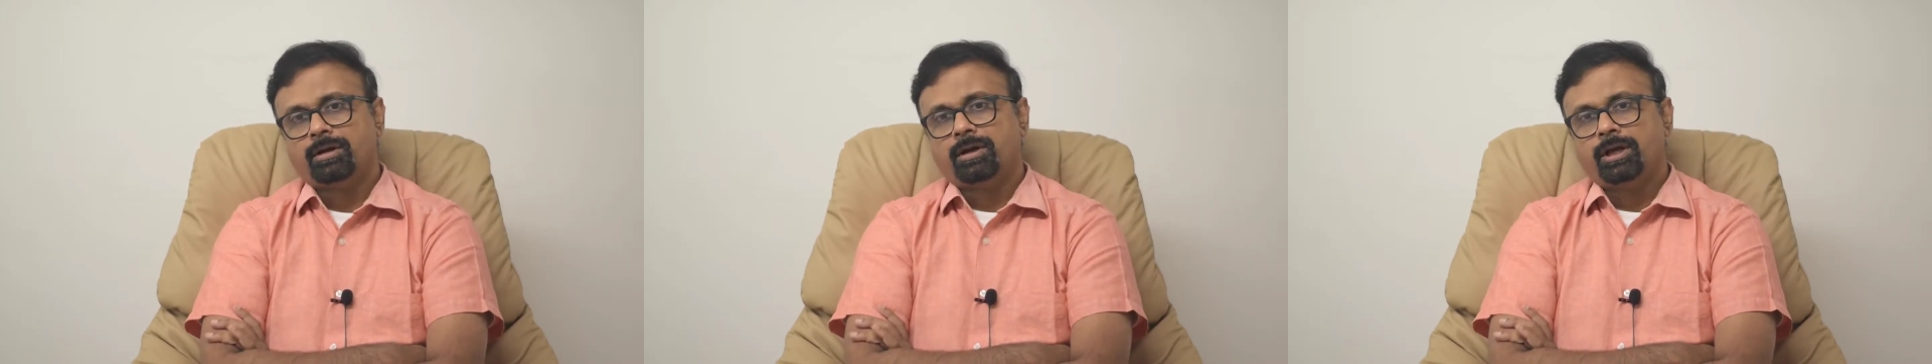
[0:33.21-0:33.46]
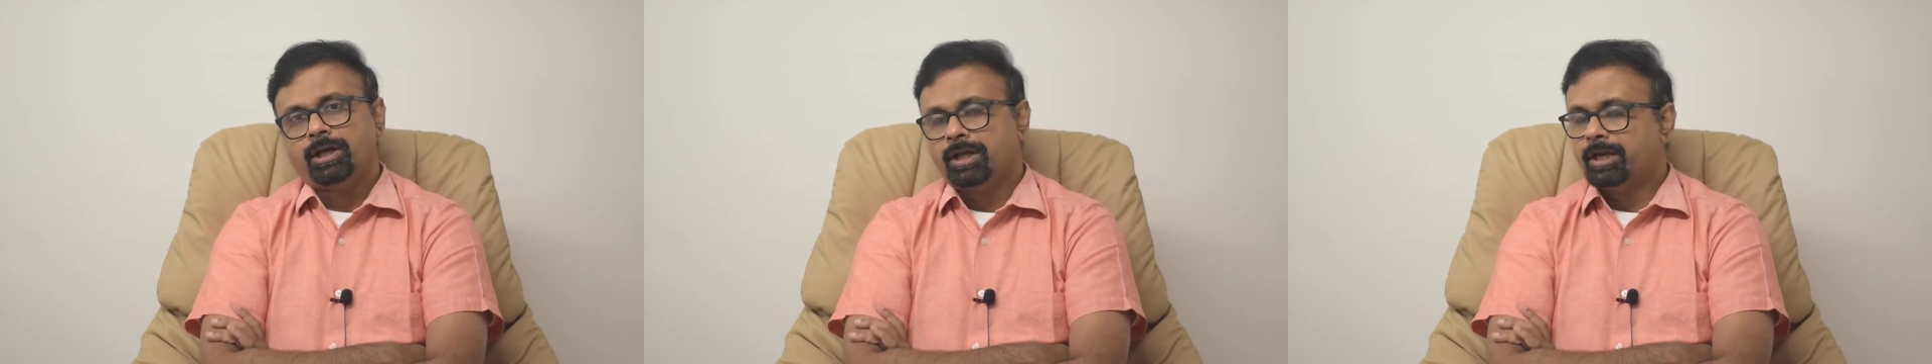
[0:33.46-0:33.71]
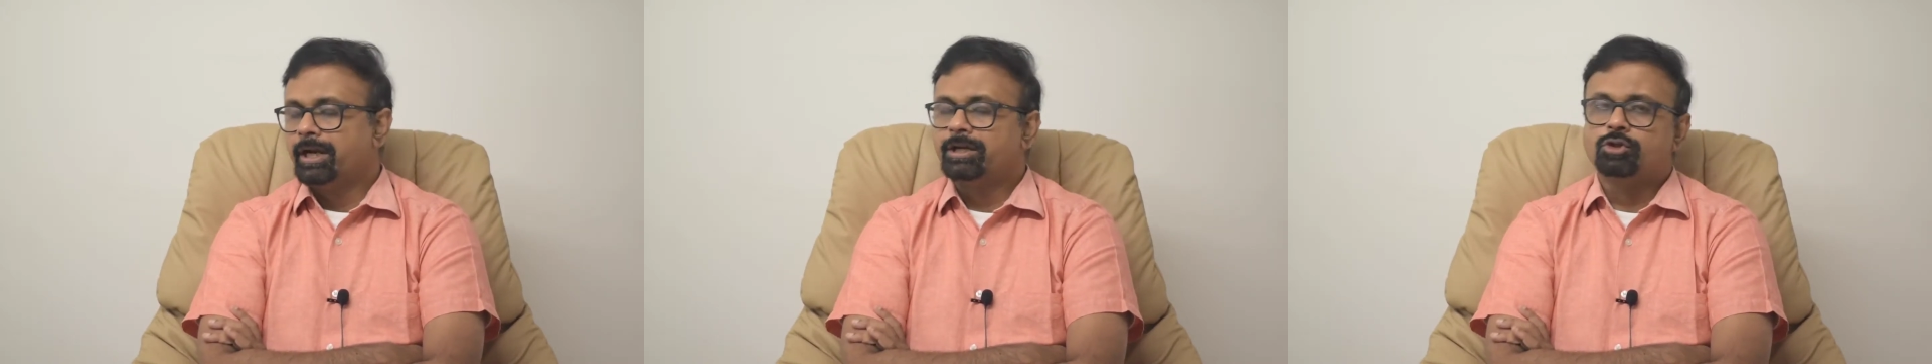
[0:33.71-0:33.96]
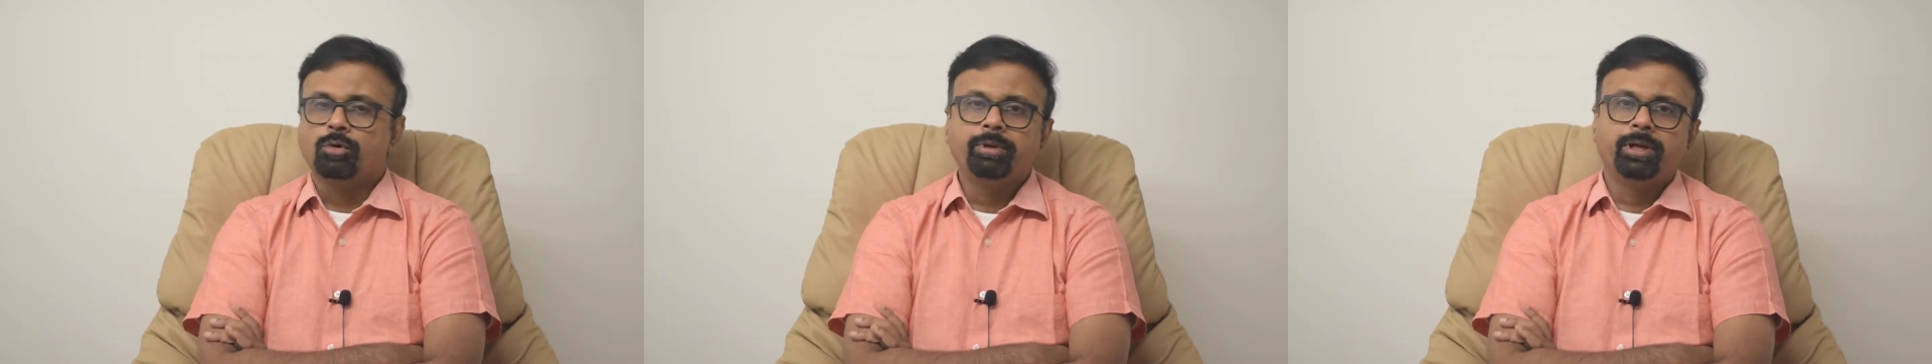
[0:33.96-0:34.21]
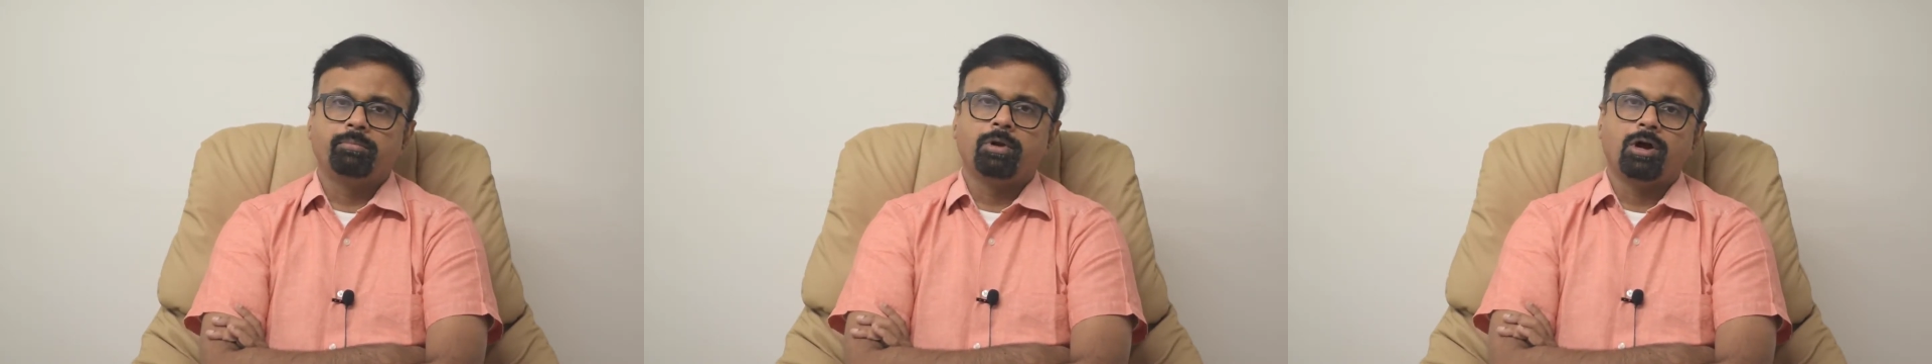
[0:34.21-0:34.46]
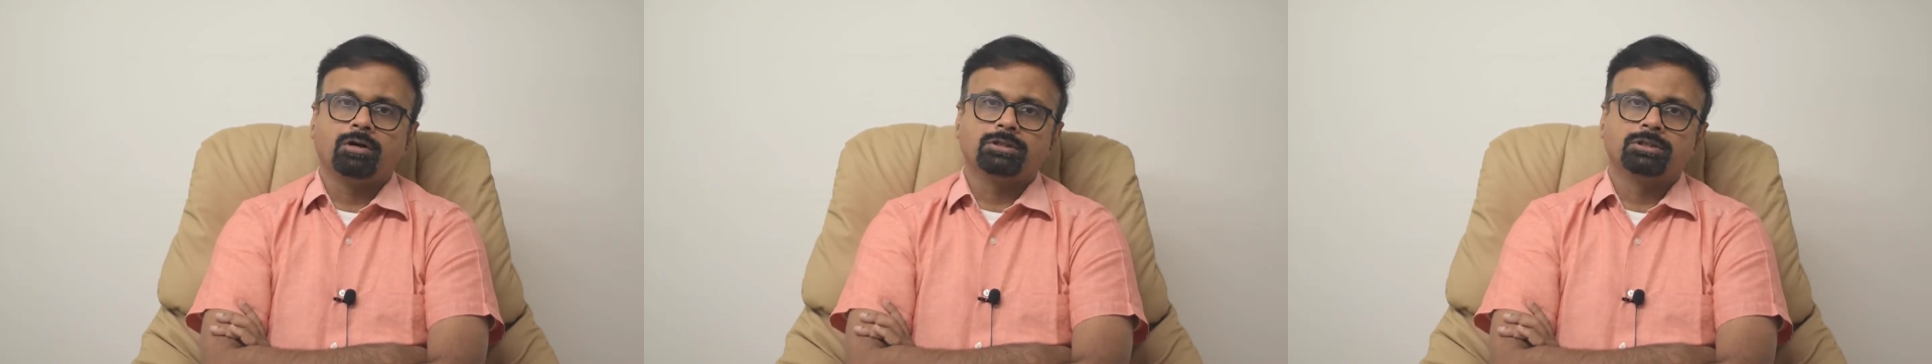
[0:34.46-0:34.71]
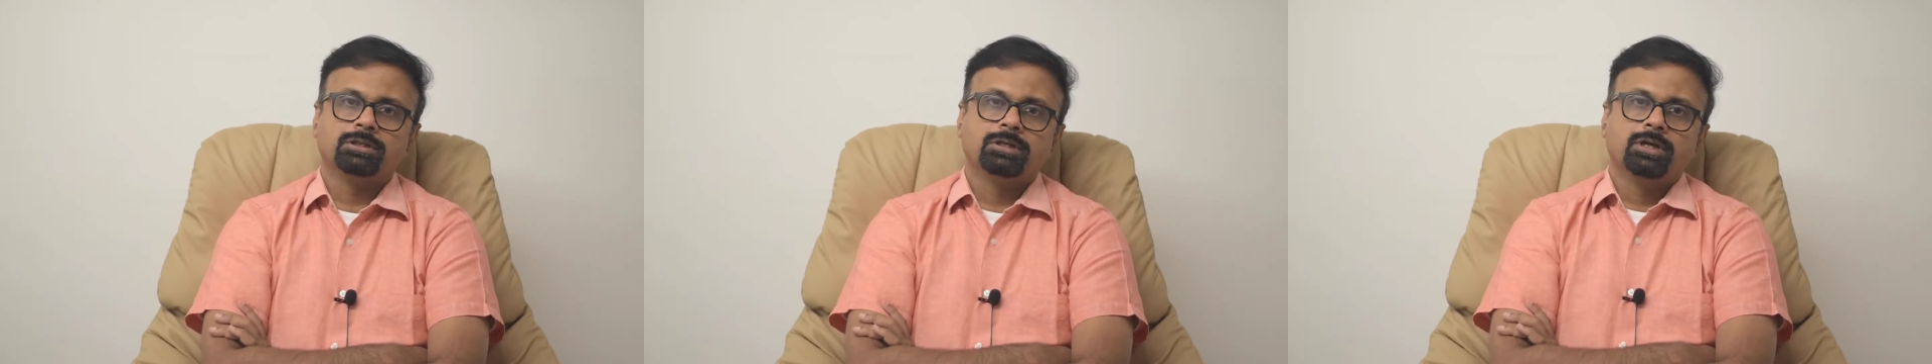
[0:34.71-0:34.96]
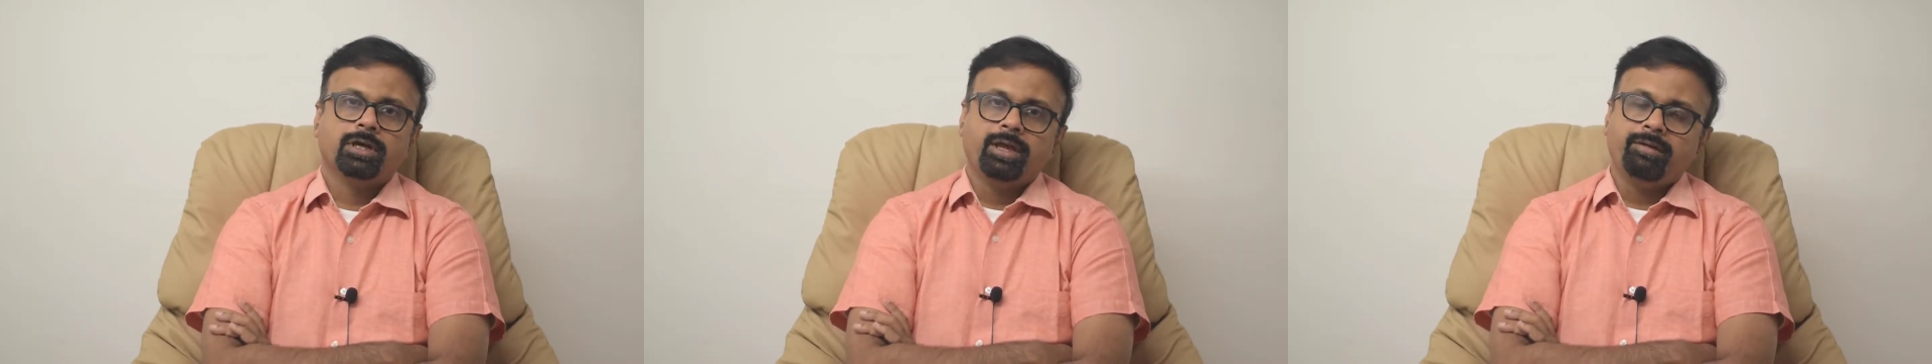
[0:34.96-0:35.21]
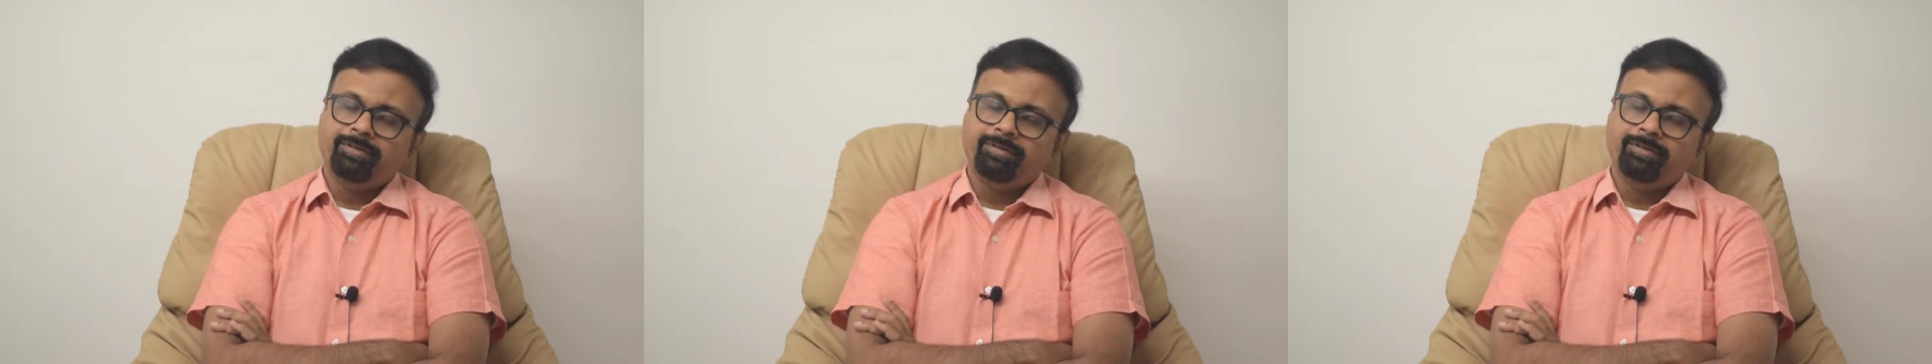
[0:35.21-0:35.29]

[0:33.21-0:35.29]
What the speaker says: He read so many blogs. He